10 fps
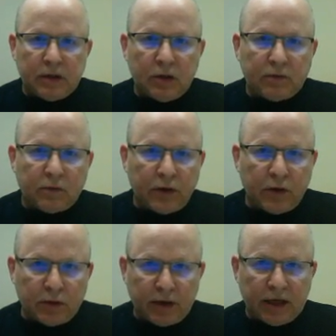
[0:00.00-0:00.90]
for
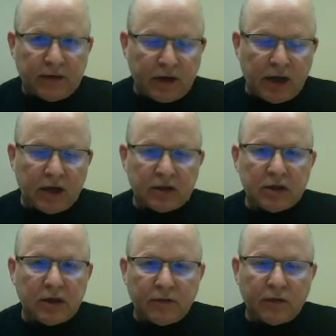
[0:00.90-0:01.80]
your
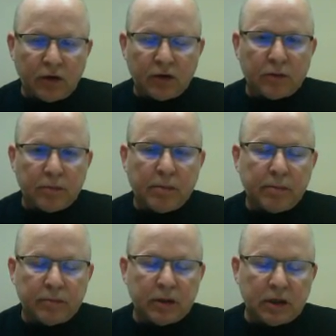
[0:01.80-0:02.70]
edification and for your
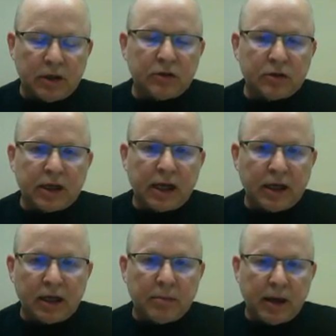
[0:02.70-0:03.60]

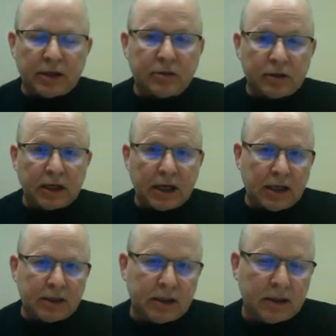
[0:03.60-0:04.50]
understanding and mastering the
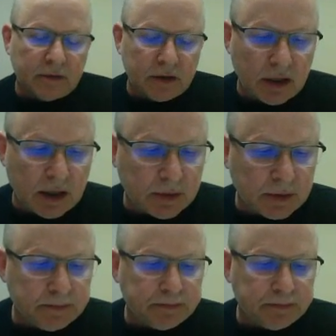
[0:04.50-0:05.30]
content of the chapter.